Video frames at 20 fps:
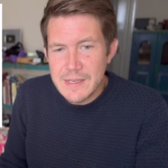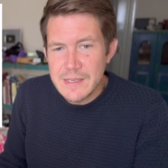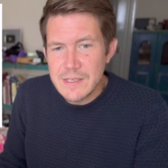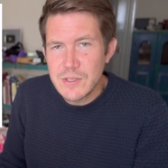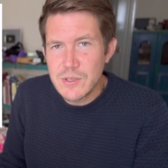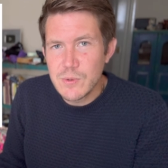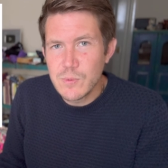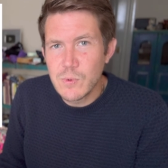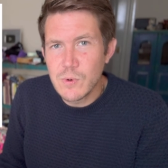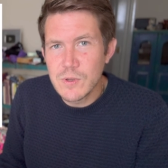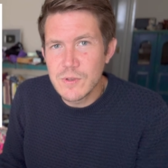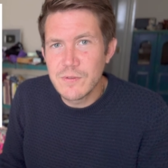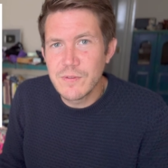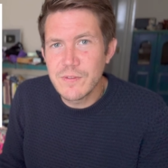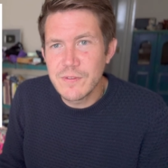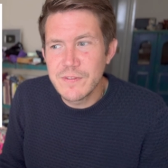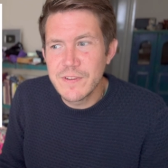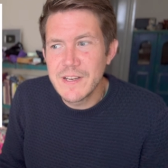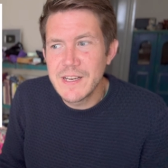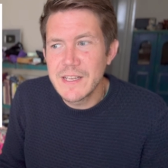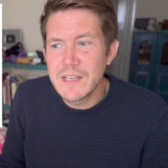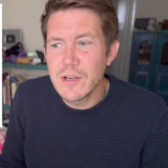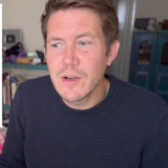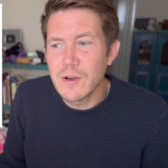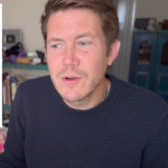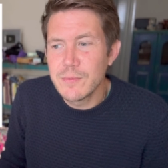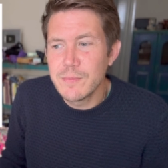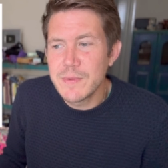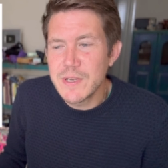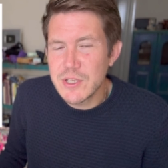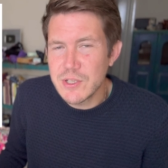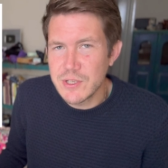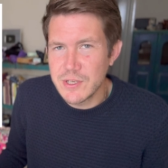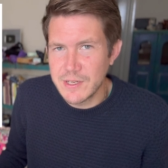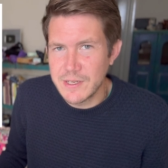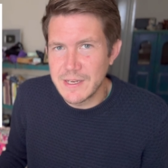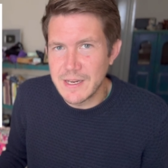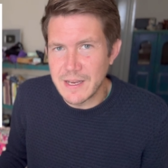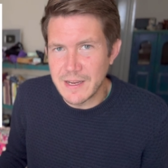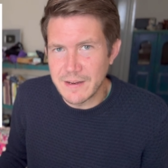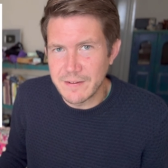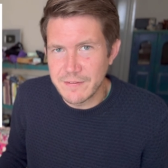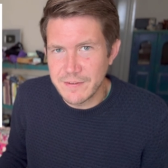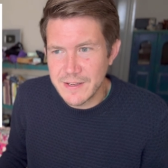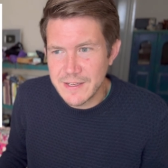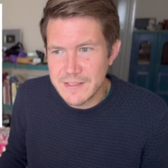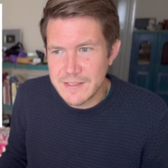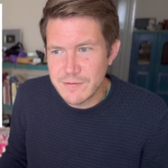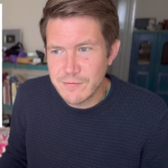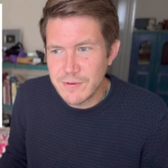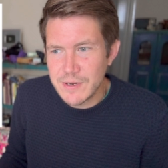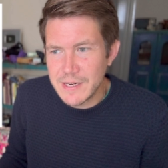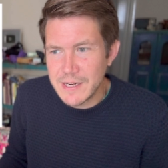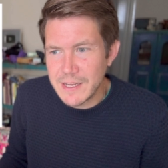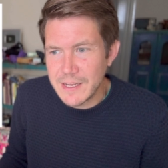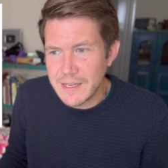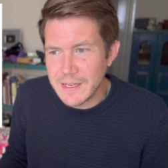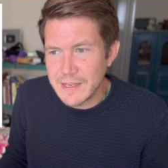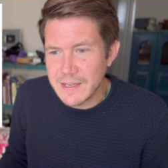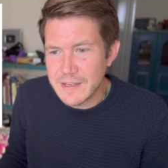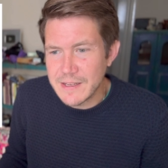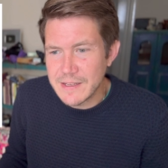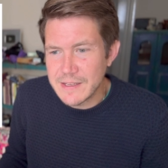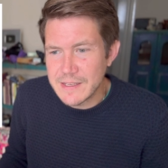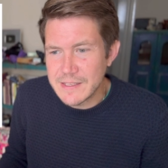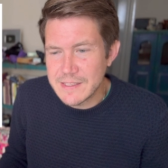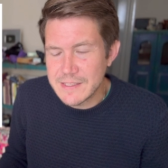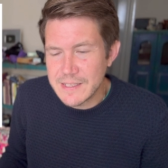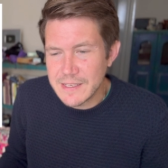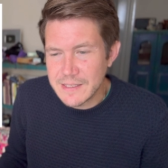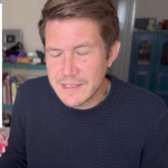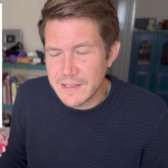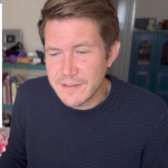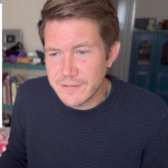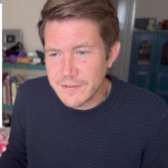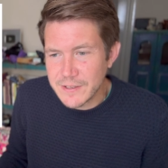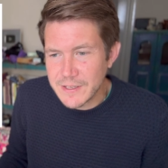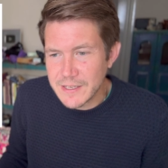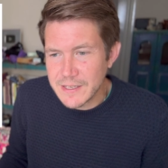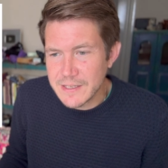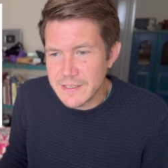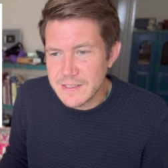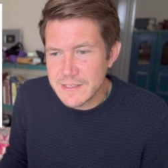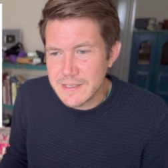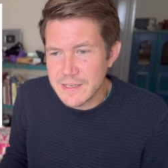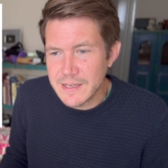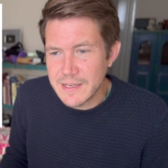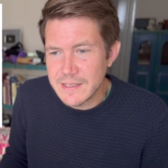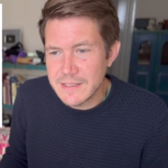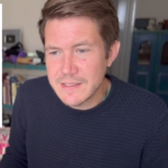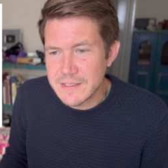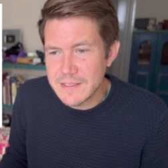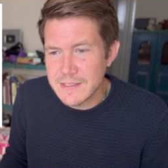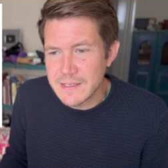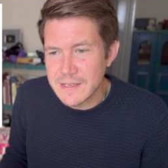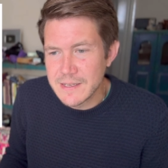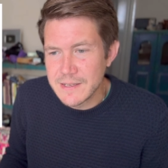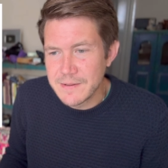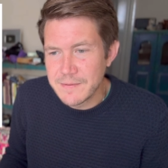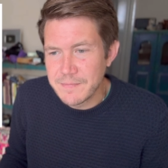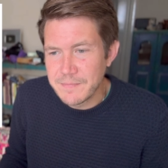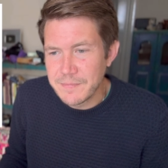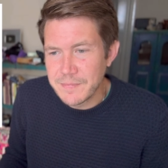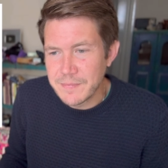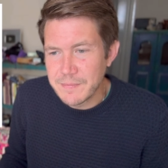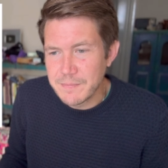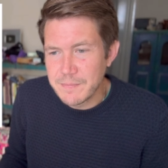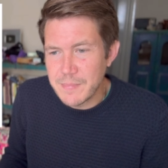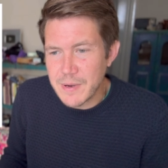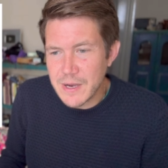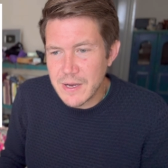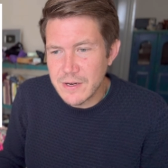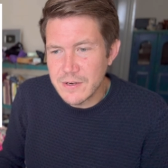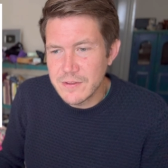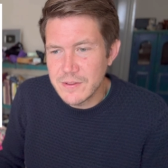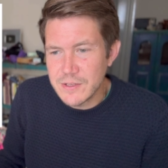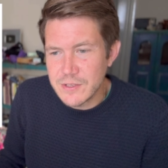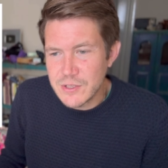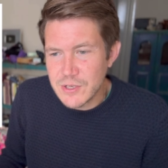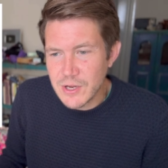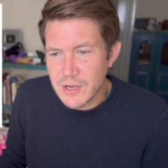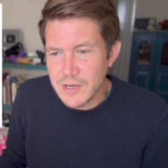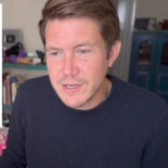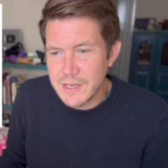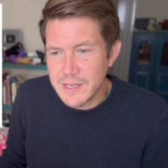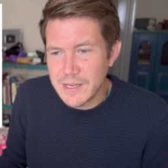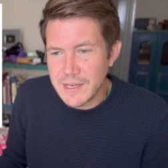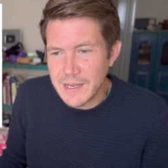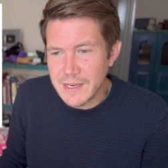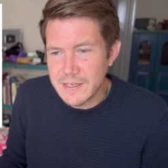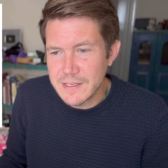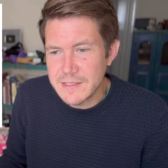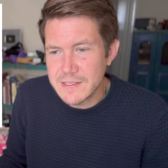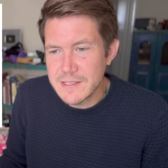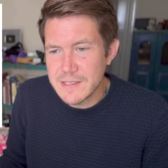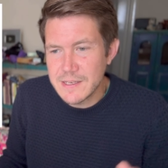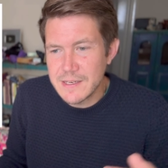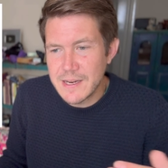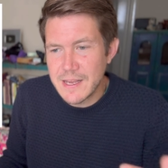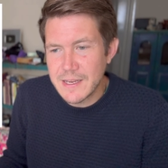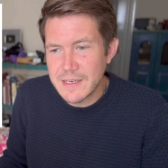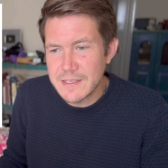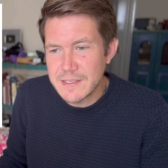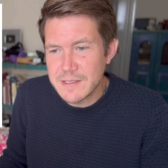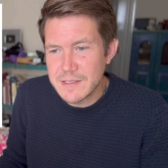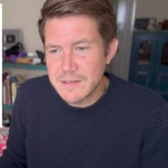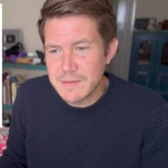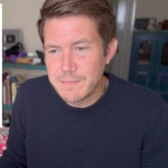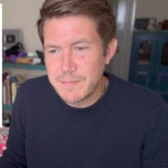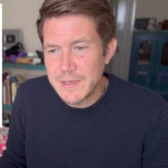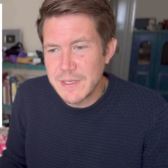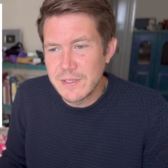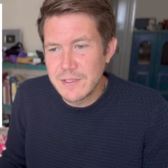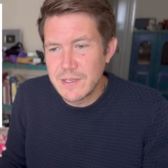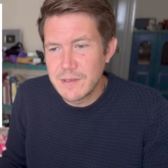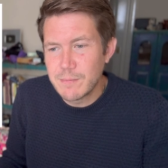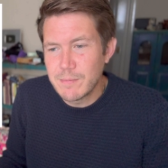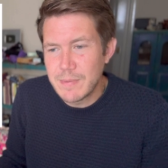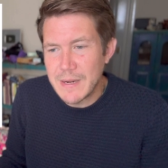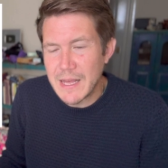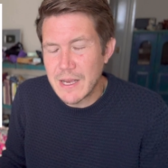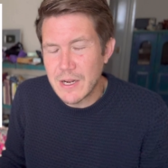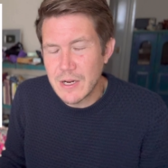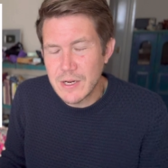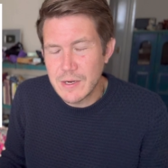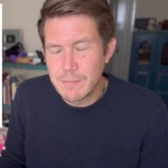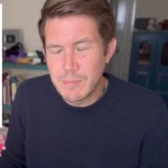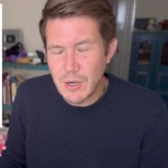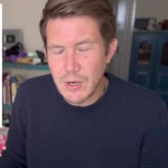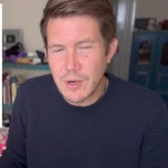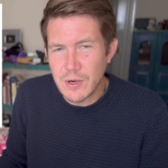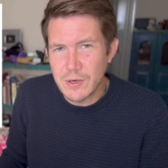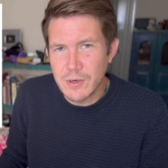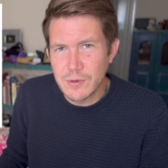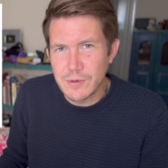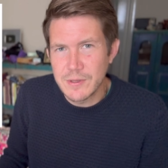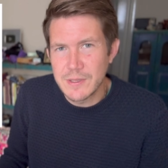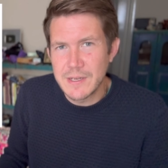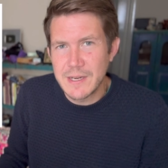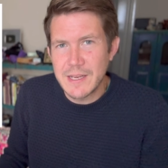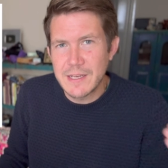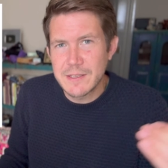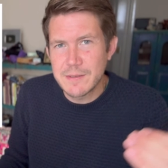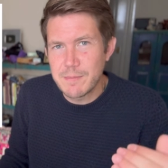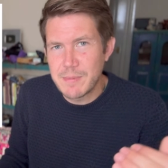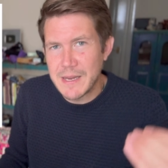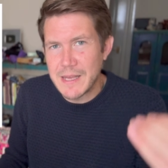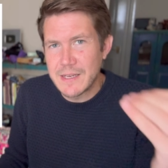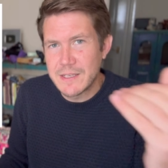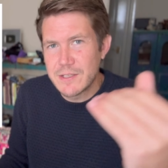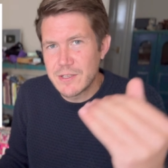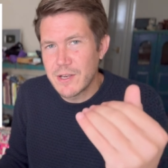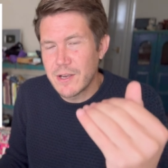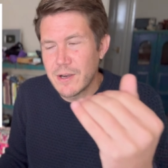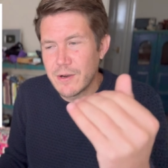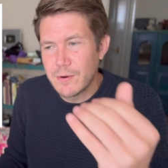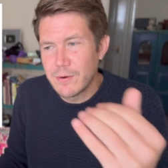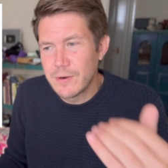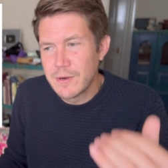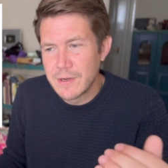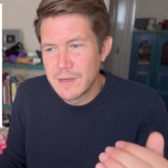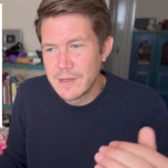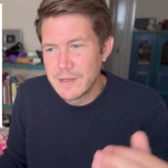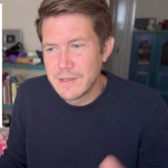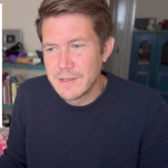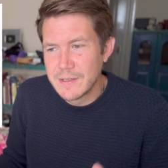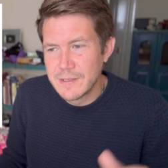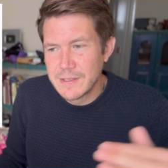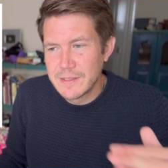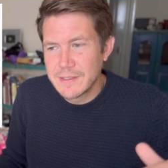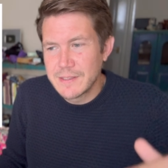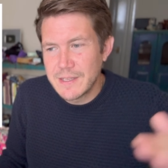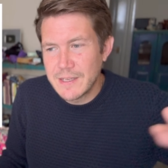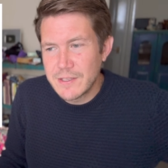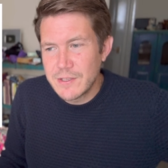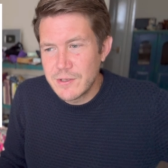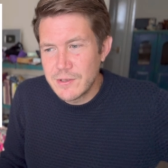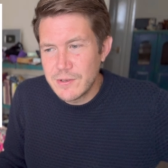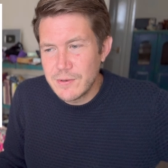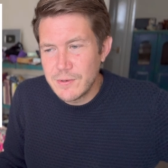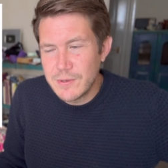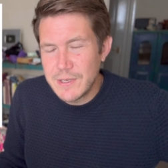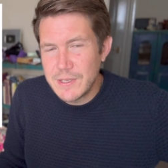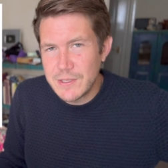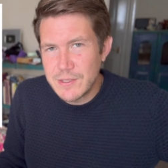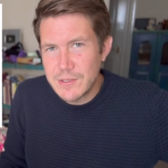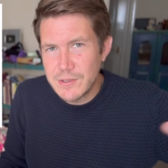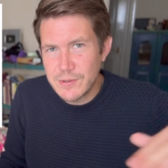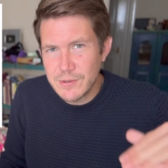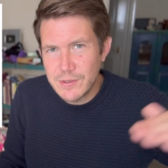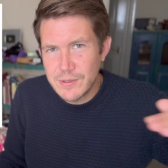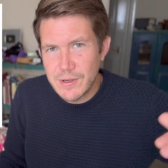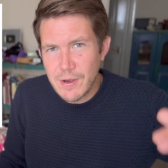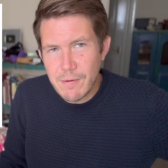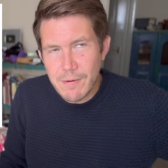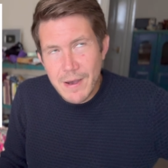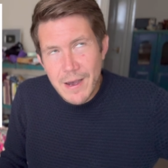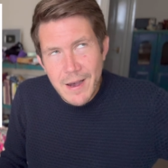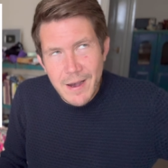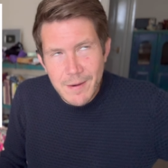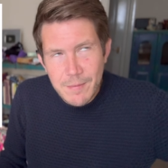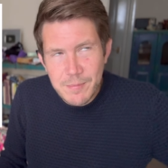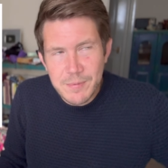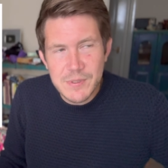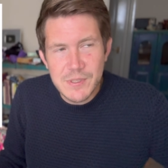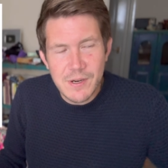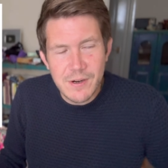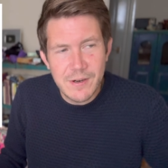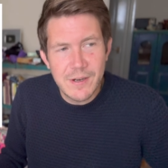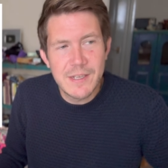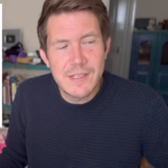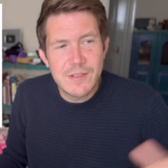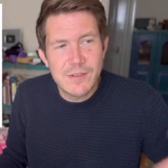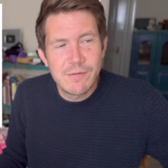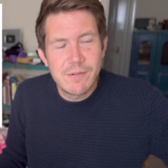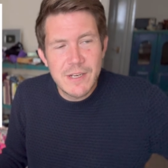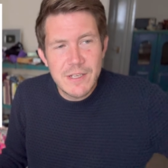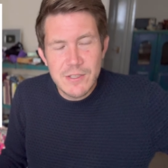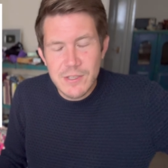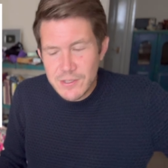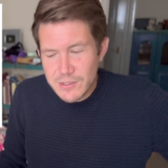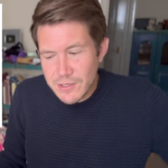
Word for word: towards fulfilling your own mission in life. It's really significant. It's part of the journey and it's the next building block, block or the next plateau that you need to go up, sorry, to reach the